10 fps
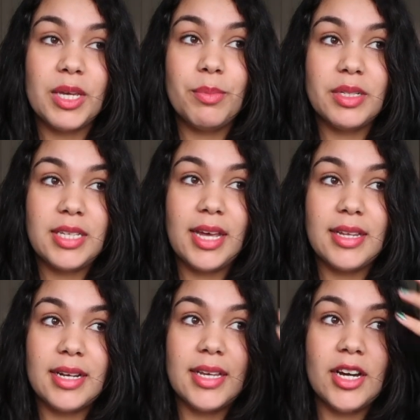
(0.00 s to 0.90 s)
week, but
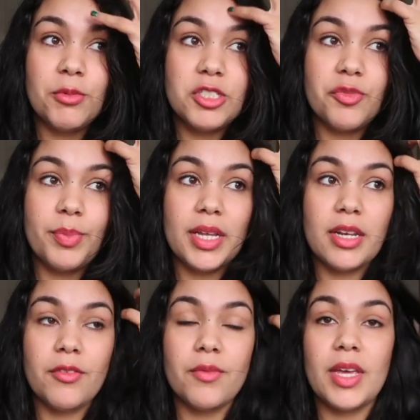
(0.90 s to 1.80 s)
technically I would have
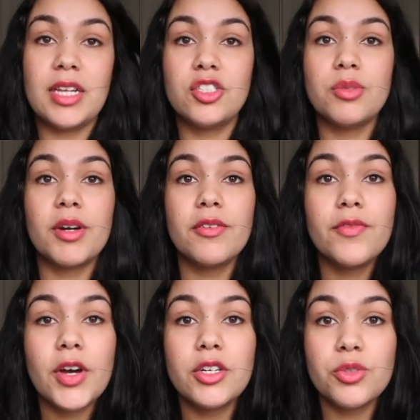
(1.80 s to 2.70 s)
been into my
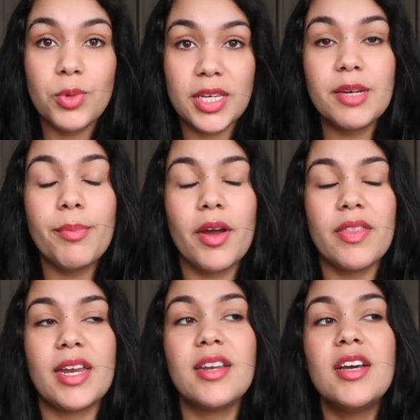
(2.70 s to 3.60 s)
third week
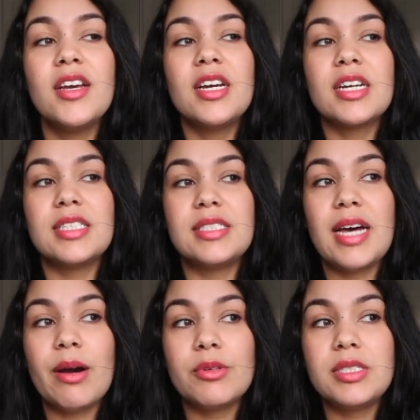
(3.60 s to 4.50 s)
by then because
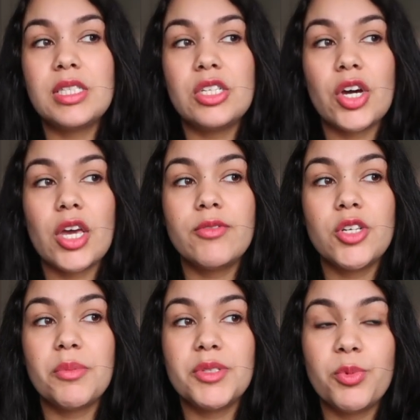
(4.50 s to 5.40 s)
that was the night of
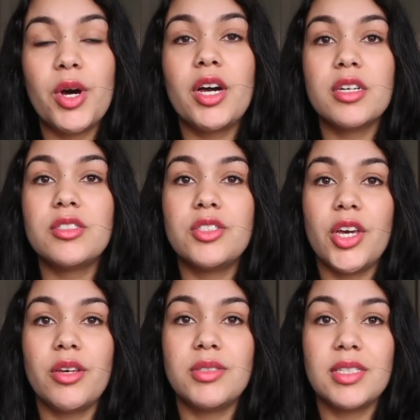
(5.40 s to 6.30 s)
Tom's work,
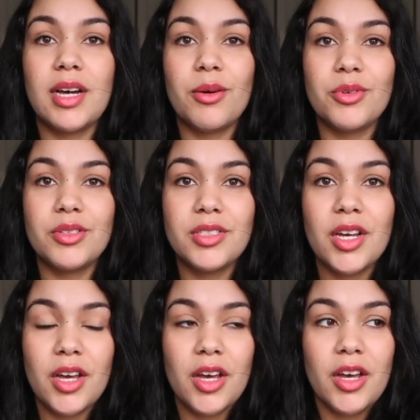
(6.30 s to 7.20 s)
Steve. So that was
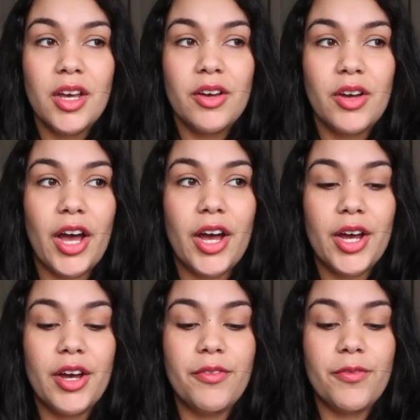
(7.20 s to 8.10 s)

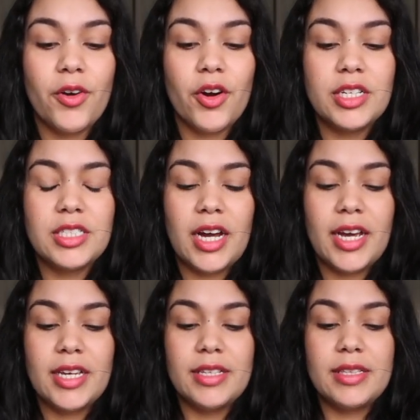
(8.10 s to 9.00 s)
uh,
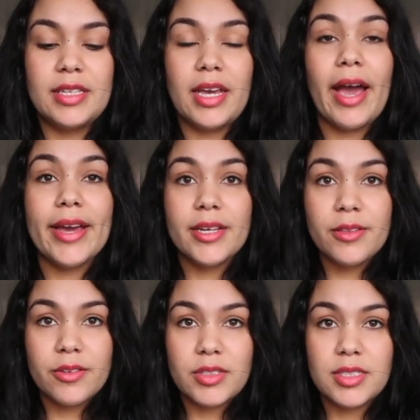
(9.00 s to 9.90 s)
Friday the
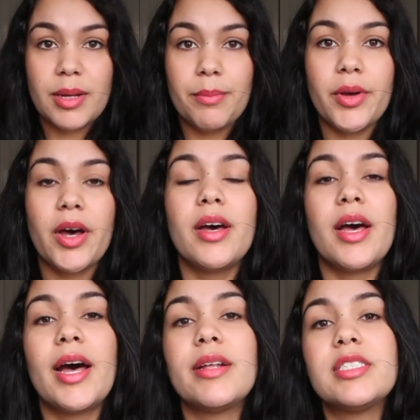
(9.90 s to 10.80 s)
8th of
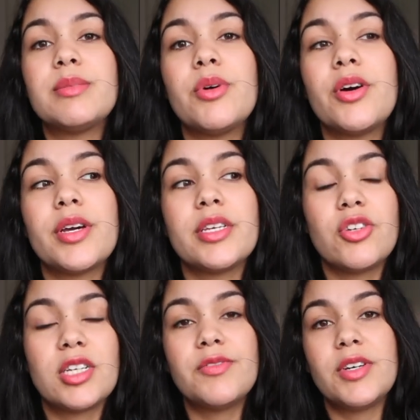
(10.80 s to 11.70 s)
December and my
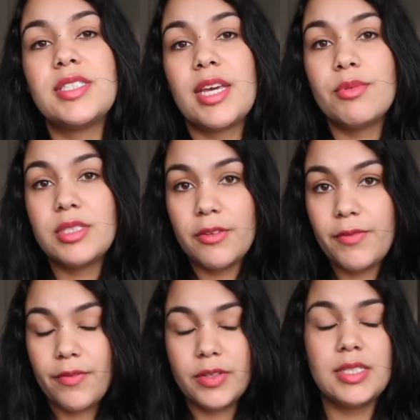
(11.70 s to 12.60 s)
transfer date was the
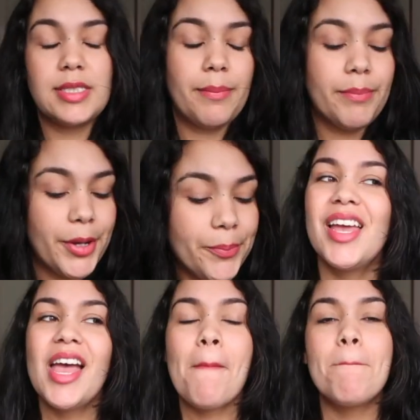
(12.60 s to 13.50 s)
5th of December.
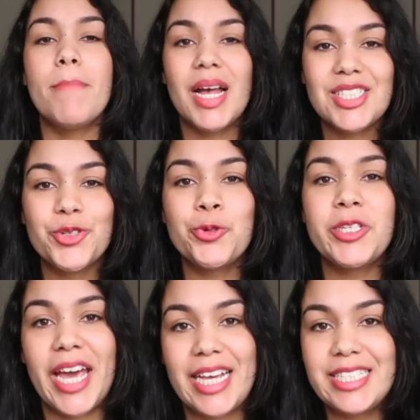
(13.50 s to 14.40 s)
Metal
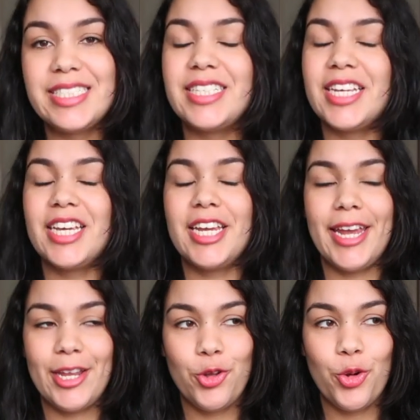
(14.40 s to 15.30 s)
taste
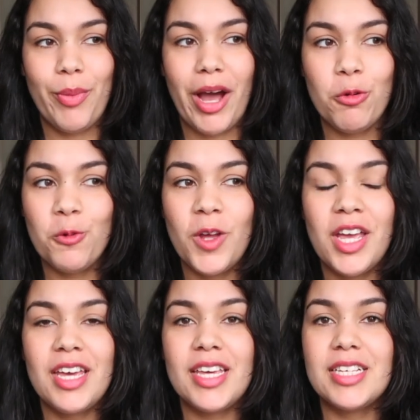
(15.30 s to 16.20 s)
in your mouth.
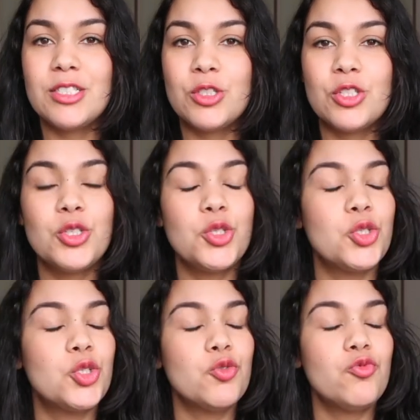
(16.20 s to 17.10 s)
It's the
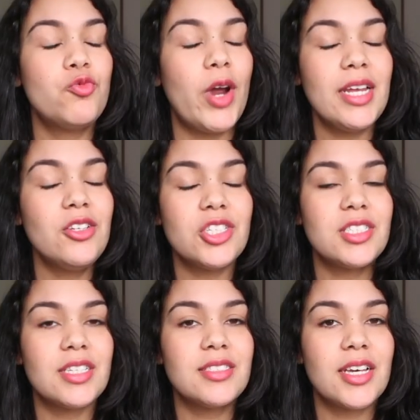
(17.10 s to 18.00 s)

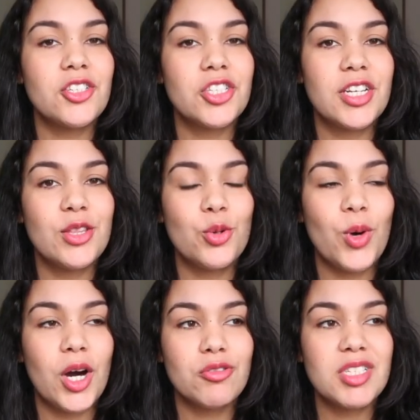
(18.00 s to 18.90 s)
strangest sensation in the
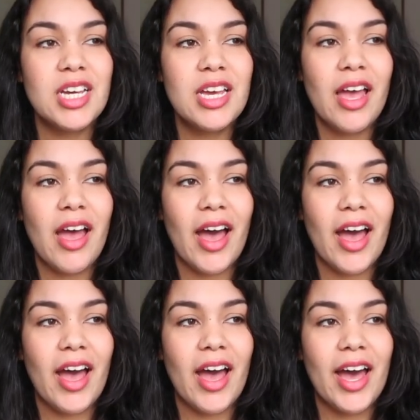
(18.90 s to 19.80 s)
world.
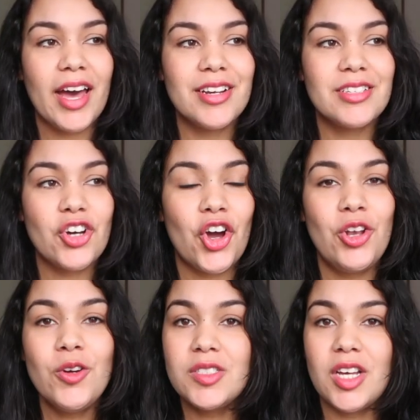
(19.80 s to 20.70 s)
And
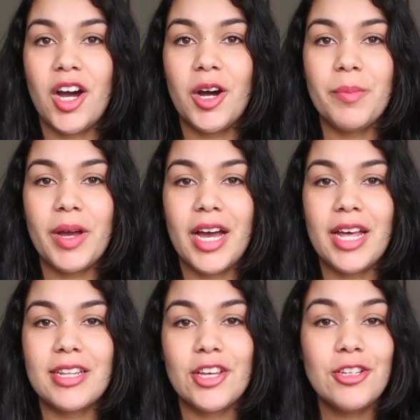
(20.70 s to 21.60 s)
I looked it up
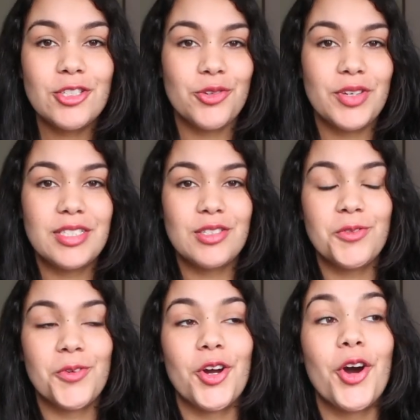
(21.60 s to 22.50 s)
and the only two
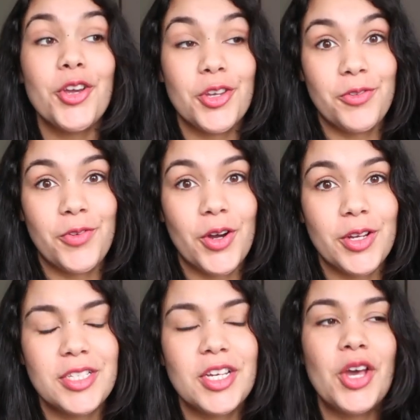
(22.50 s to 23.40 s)
reasons for it I could
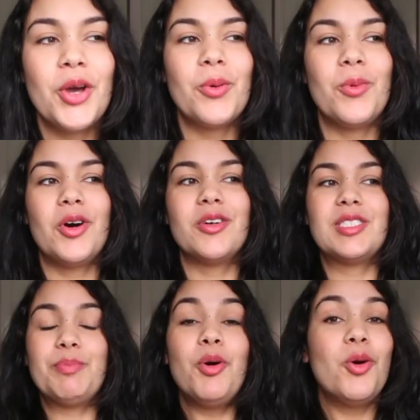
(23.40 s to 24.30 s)
find
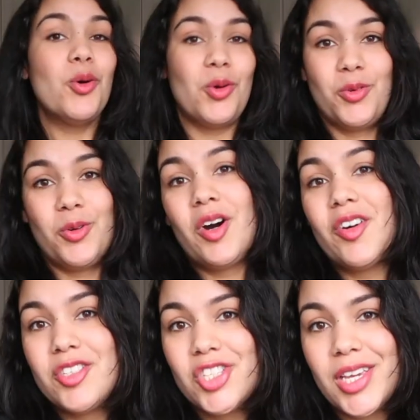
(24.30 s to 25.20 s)
was poor oral
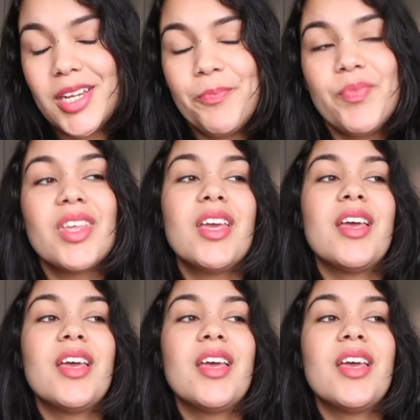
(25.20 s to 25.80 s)
hygiene